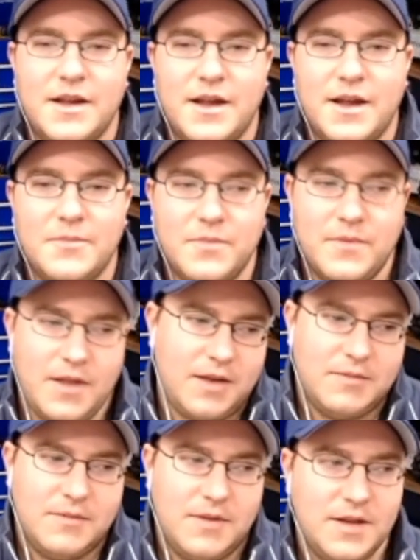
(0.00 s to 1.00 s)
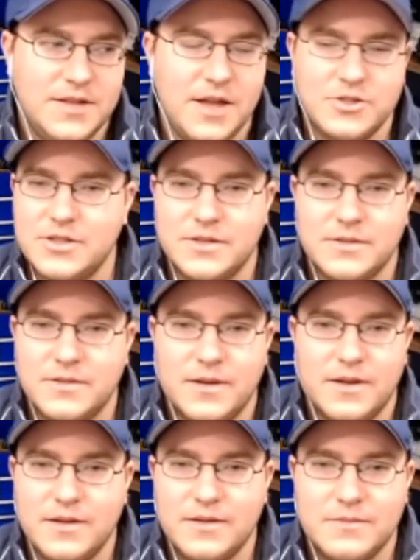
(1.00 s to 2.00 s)
And it's not just a
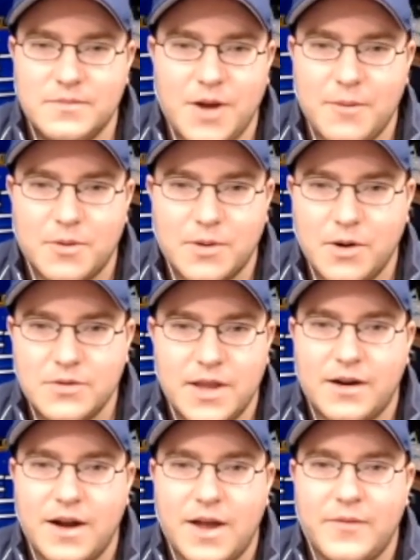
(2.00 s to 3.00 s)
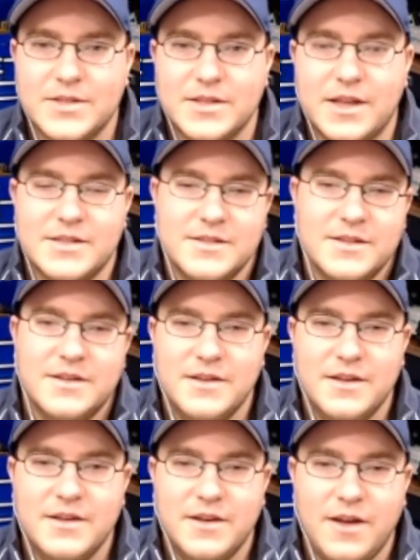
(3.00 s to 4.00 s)
problem with Rotator. Obviously, it's
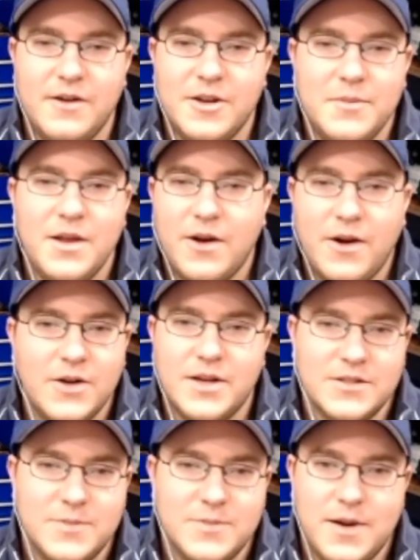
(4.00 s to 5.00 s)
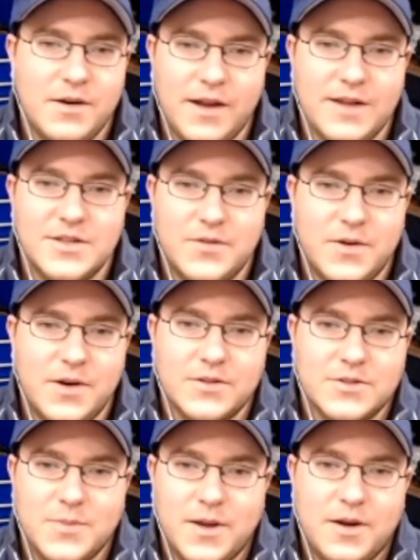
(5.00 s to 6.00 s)
hard to be a horizontal spinner against a
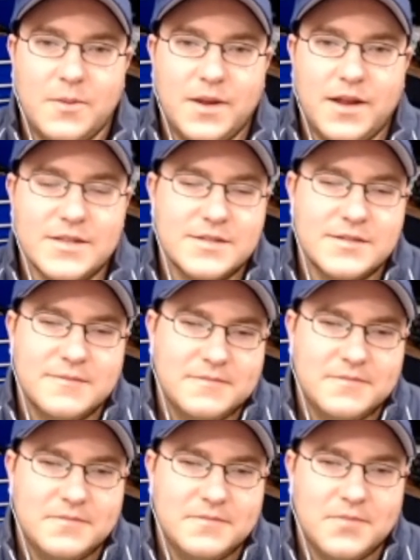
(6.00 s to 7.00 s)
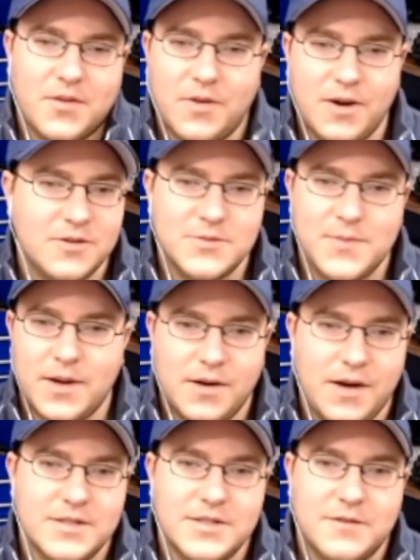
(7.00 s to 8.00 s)
vertical spinner because the vertical
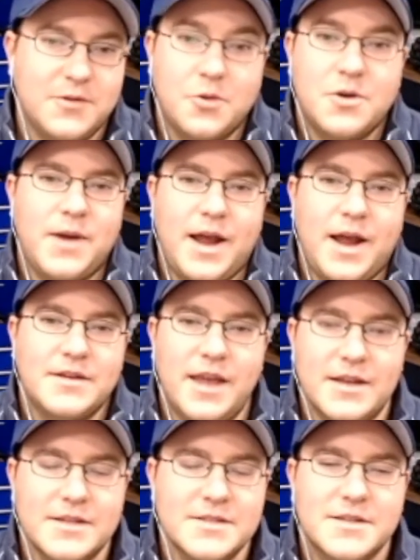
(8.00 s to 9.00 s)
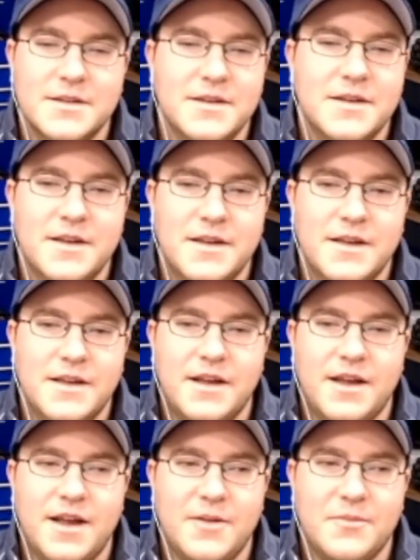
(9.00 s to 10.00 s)
spinner has the floor to react against.
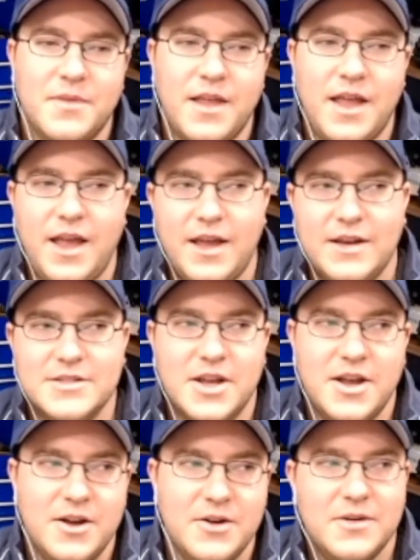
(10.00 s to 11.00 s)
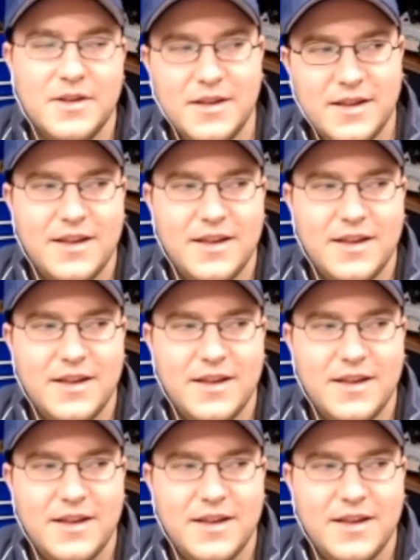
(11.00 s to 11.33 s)
And so